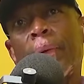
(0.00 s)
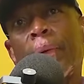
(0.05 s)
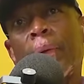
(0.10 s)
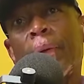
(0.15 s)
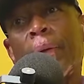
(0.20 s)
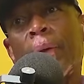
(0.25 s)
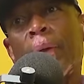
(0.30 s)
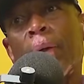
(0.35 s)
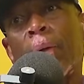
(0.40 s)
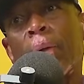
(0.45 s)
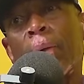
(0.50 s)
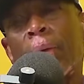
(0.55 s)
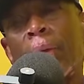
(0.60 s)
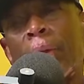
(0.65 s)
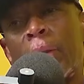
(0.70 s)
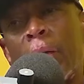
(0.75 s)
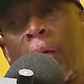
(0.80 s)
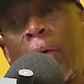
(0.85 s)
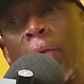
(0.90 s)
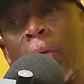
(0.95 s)
Now the
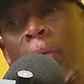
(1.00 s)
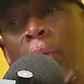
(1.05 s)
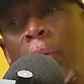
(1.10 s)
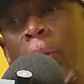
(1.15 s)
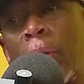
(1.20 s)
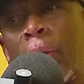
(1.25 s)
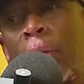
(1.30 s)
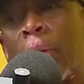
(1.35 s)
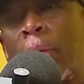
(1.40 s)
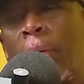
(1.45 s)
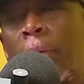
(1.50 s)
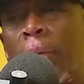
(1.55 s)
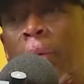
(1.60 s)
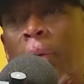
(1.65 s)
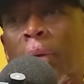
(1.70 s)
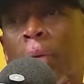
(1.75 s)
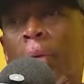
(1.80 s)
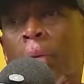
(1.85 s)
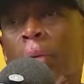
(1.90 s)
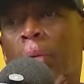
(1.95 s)
driver went
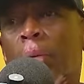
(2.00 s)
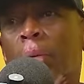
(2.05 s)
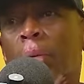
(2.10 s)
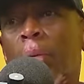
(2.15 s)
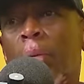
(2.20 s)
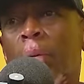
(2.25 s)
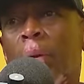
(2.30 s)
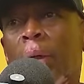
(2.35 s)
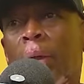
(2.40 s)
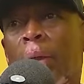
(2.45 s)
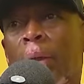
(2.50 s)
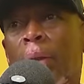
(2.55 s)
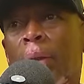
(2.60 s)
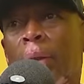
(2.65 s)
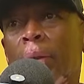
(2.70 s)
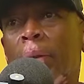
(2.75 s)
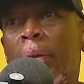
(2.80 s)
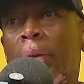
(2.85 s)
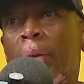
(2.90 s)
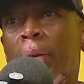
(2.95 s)

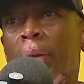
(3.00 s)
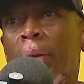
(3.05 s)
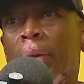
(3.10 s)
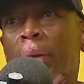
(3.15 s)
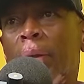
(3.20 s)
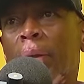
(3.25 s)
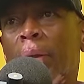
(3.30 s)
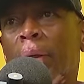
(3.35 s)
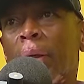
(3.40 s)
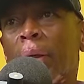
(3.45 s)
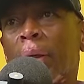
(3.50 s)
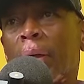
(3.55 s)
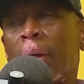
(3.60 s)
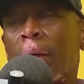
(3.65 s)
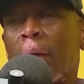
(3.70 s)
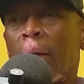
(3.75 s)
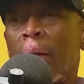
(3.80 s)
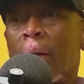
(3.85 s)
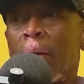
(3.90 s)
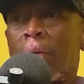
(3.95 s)
really
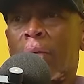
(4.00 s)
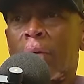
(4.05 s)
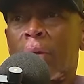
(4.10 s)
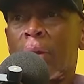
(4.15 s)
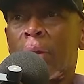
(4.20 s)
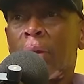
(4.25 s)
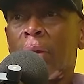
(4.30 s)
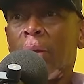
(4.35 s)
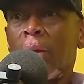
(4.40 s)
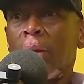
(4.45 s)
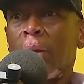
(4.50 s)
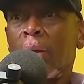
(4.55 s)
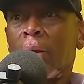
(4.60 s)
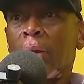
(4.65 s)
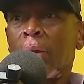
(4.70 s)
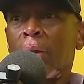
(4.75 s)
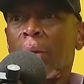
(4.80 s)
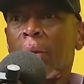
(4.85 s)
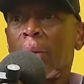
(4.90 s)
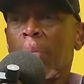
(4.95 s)
KFC
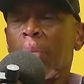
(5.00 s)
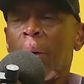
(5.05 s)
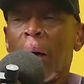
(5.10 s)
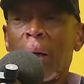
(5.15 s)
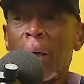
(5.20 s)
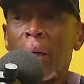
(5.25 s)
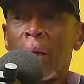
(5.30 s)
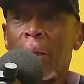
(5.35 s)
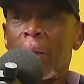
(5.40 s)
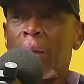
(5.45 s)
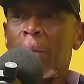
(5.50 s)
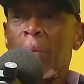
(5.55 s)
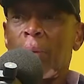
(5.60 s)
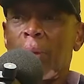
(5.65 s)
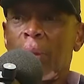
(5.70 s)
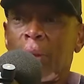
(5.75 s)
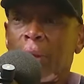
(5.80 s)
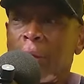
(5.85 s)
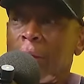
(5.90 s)
ba rele ebile